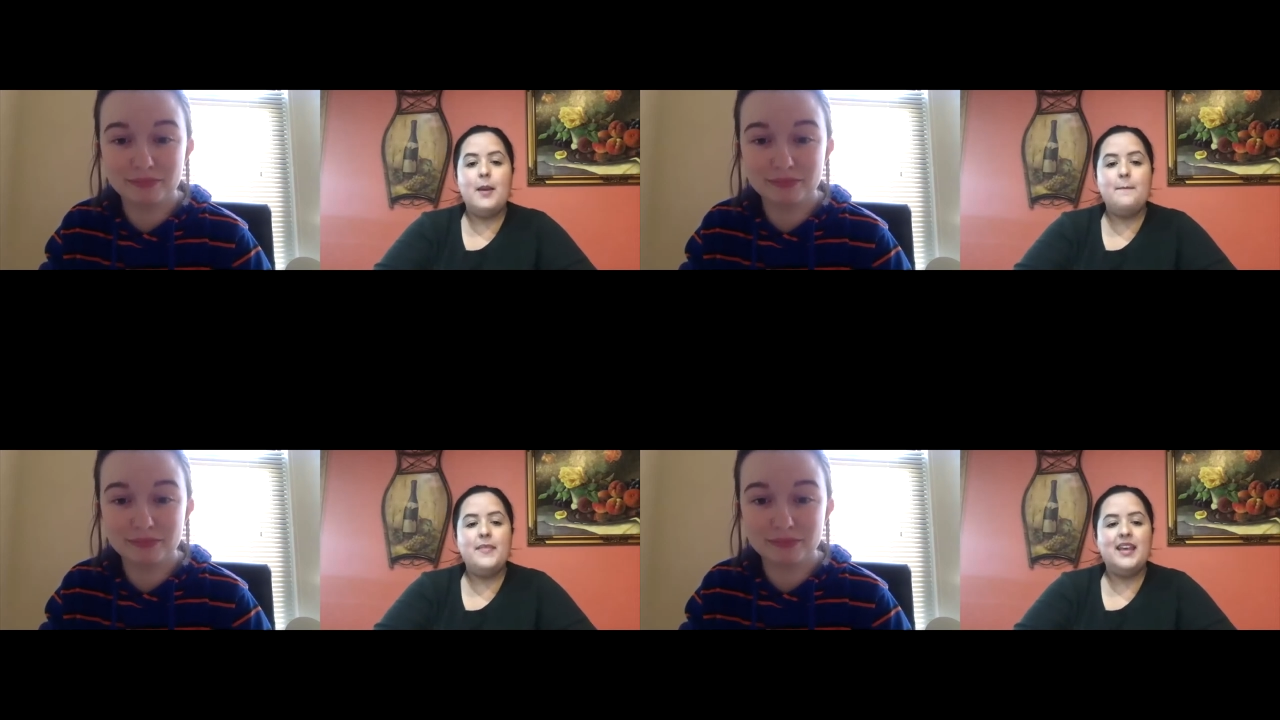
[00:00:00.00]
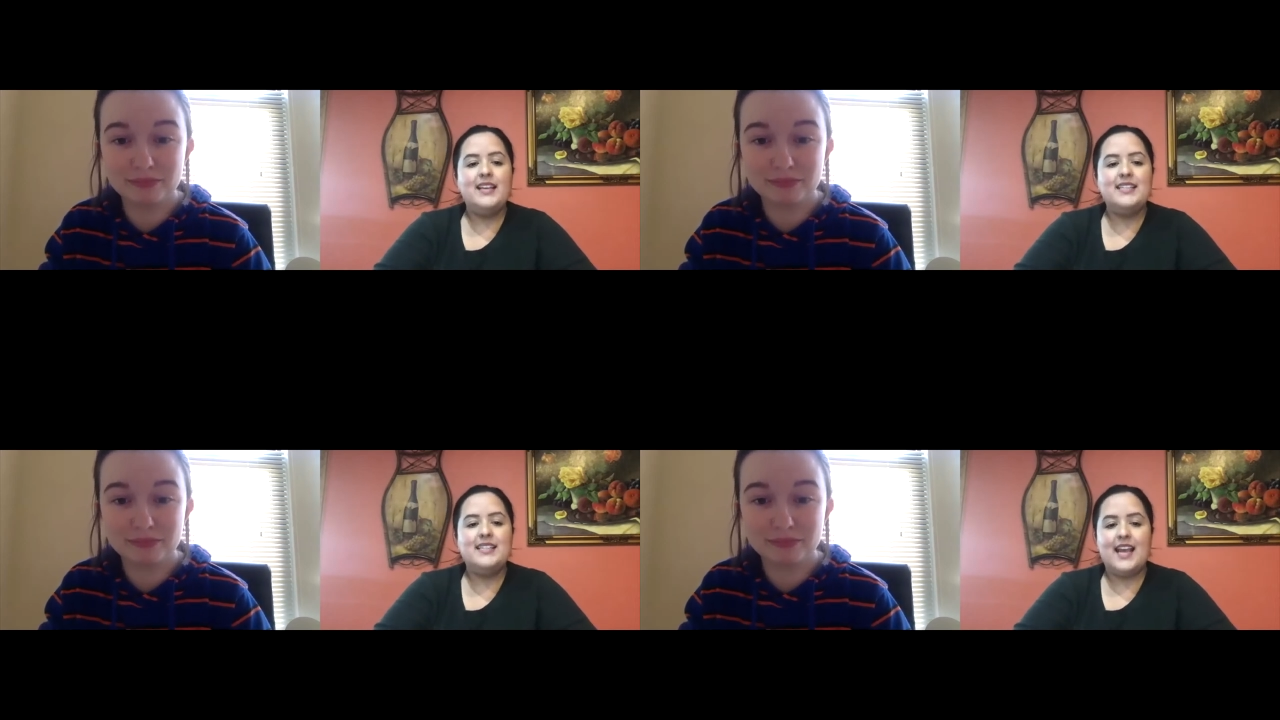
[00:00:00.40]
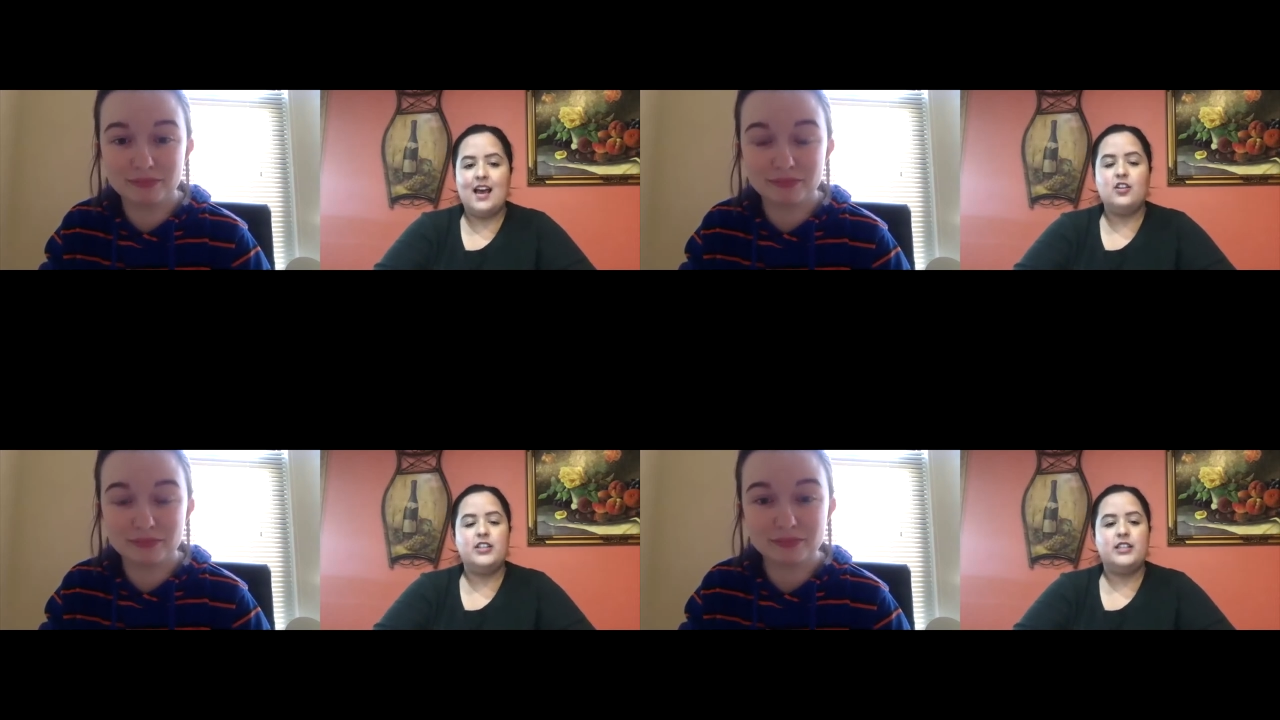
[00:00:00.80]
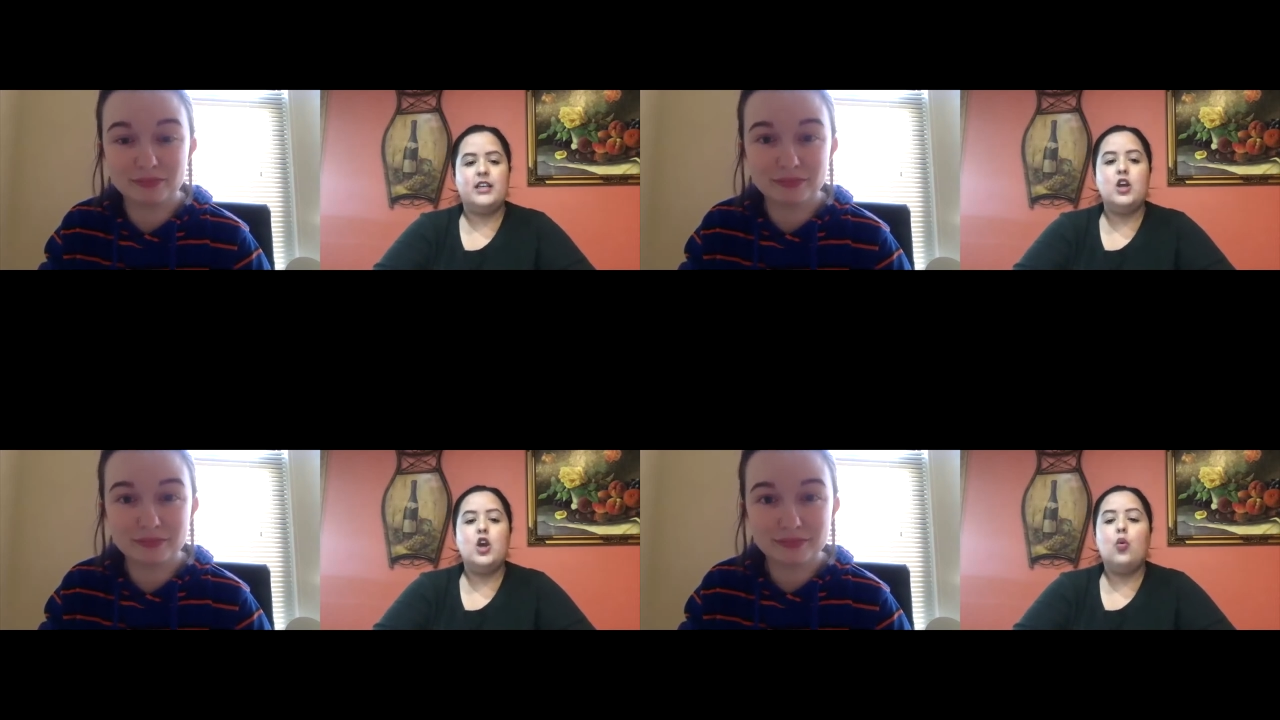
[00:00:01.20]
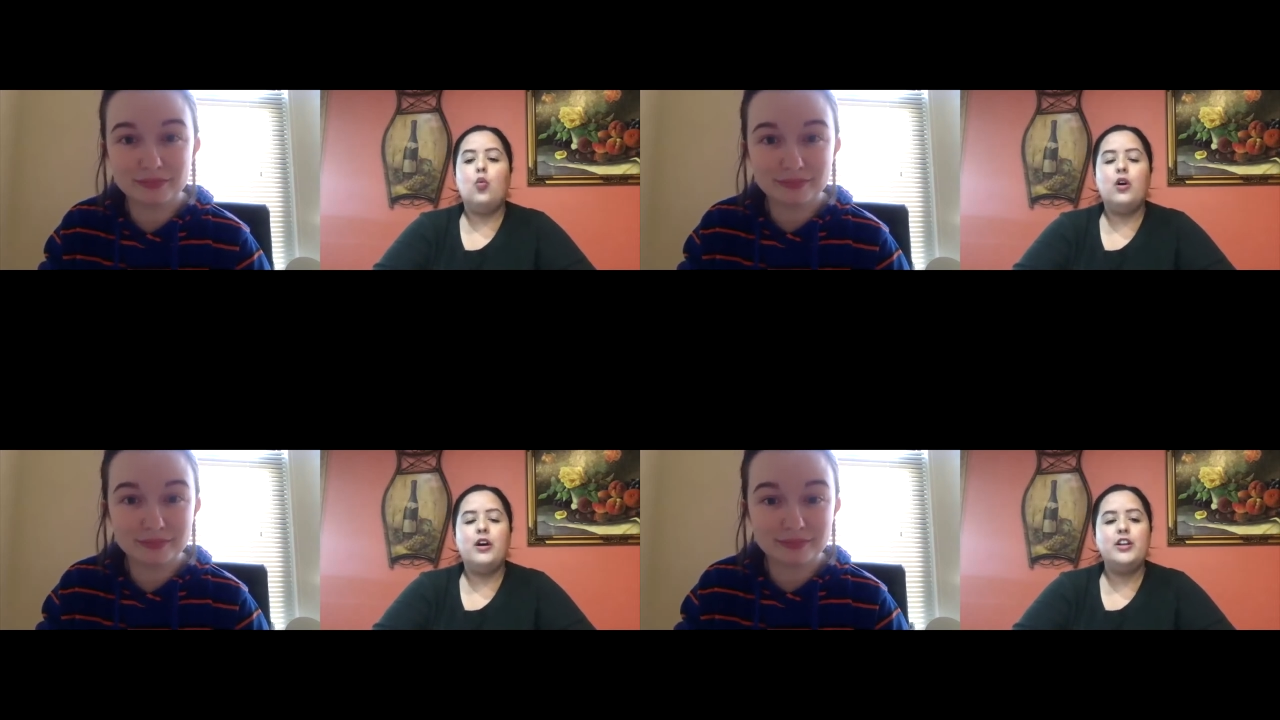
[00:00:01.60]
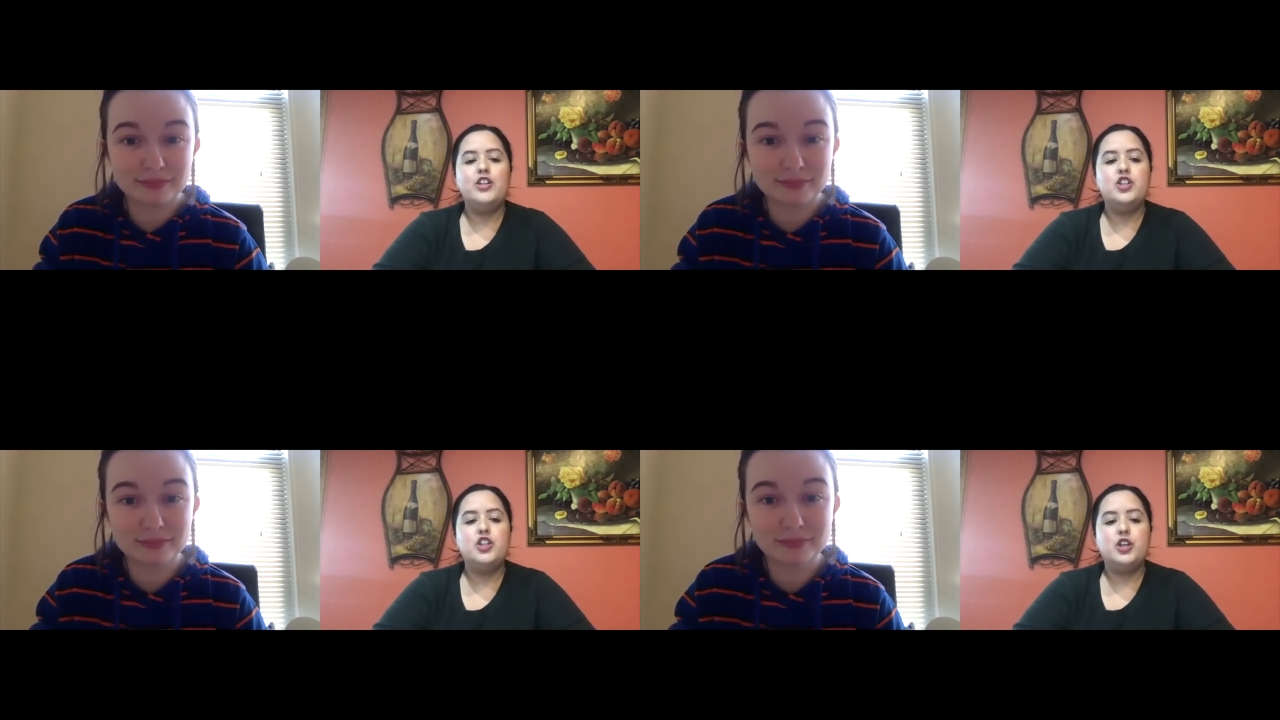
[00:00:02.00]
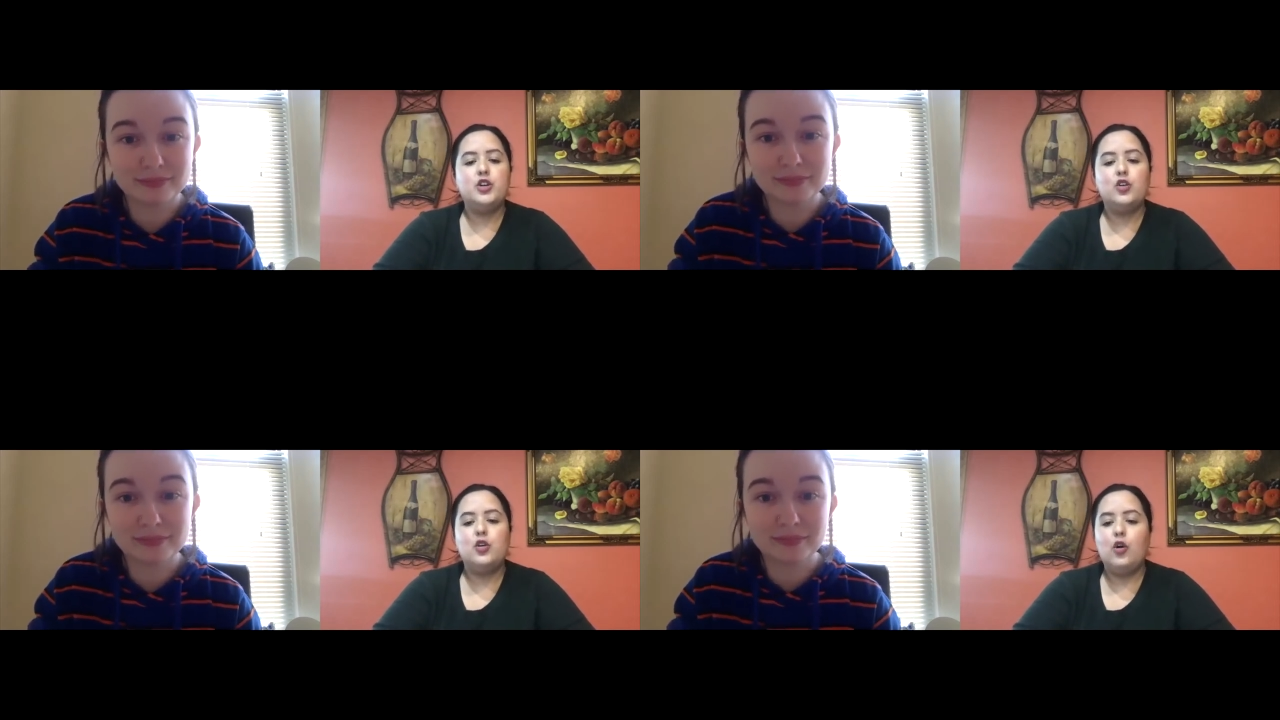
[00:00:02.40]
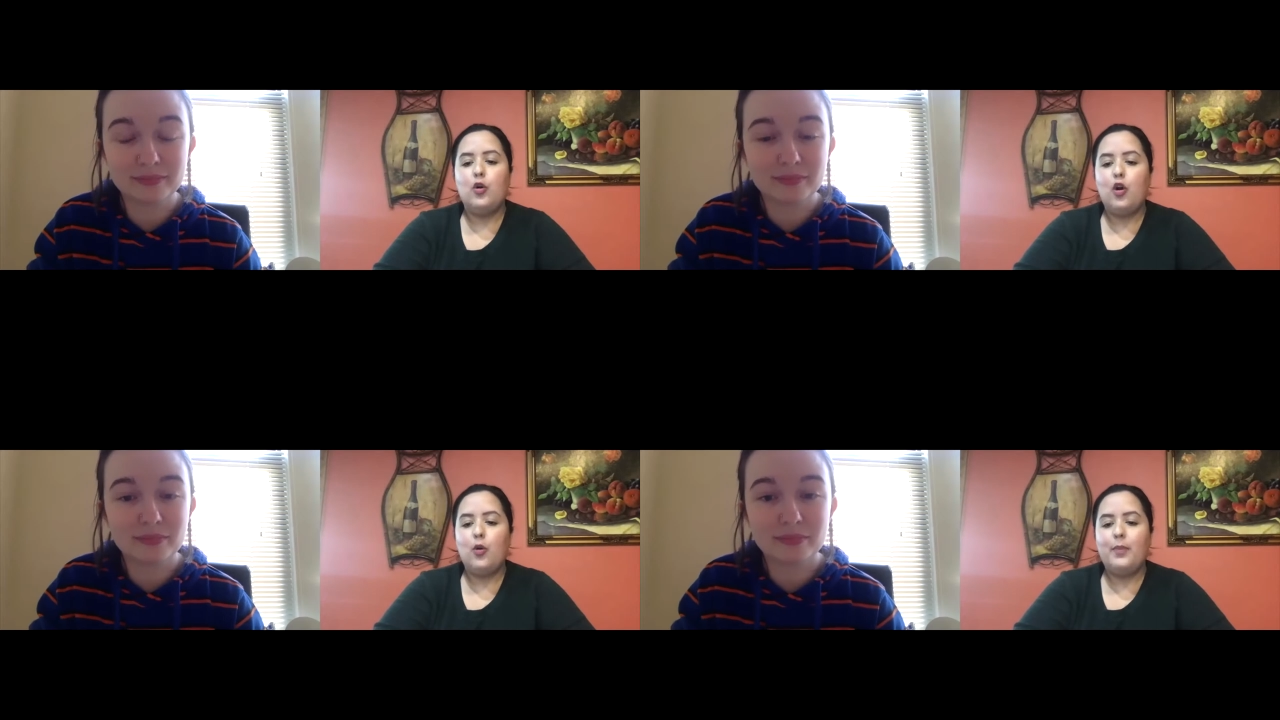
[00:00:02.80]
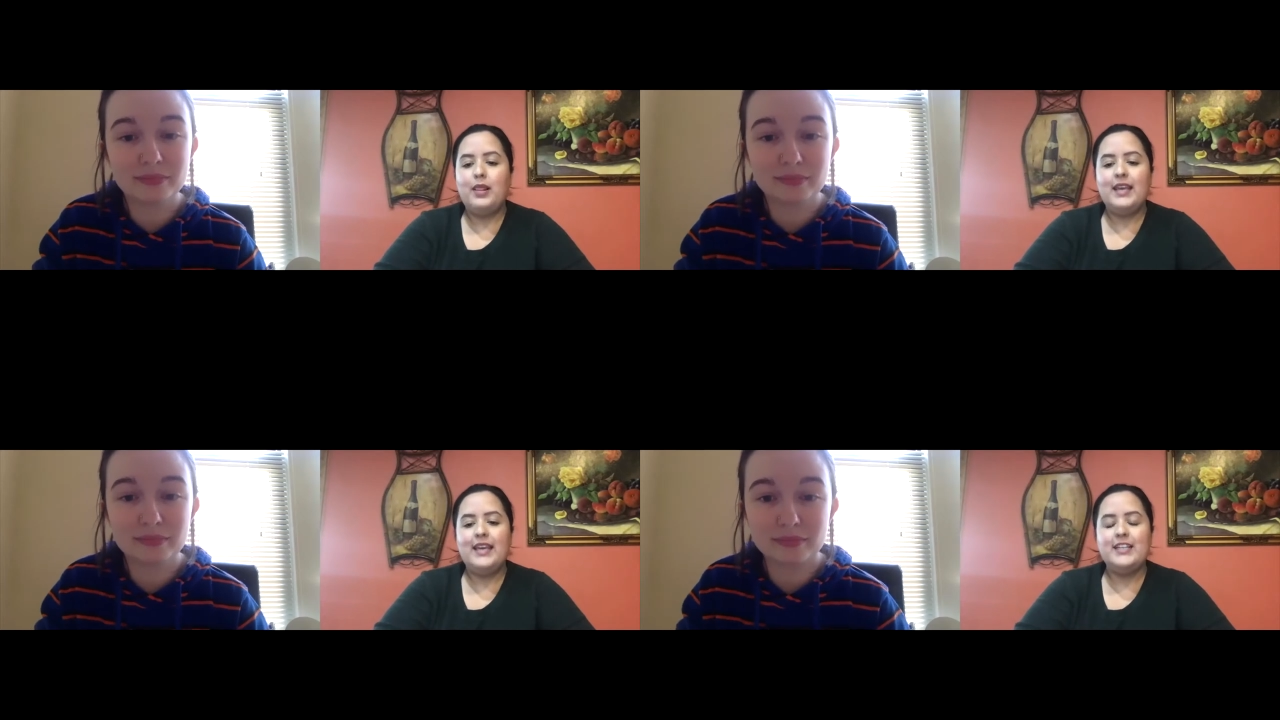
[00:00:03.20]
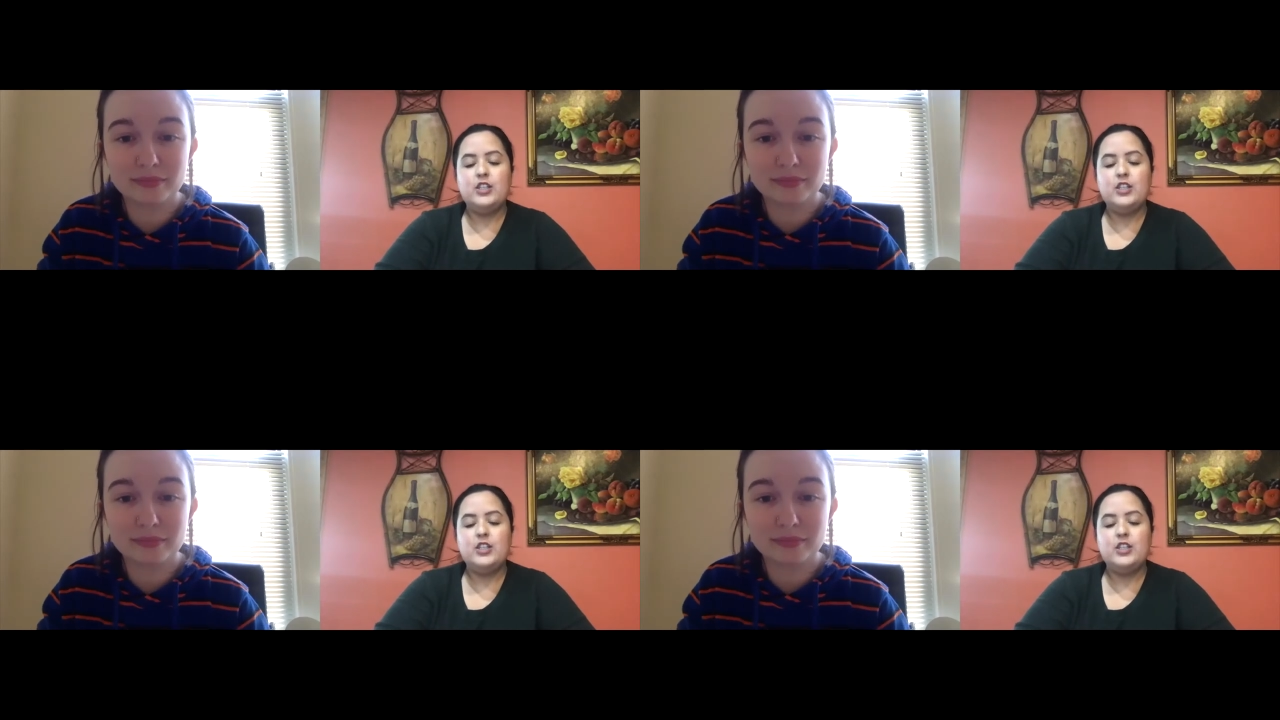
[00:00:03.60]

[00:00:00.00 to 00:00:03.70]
Speaker 1: Miss Kelsey, would you please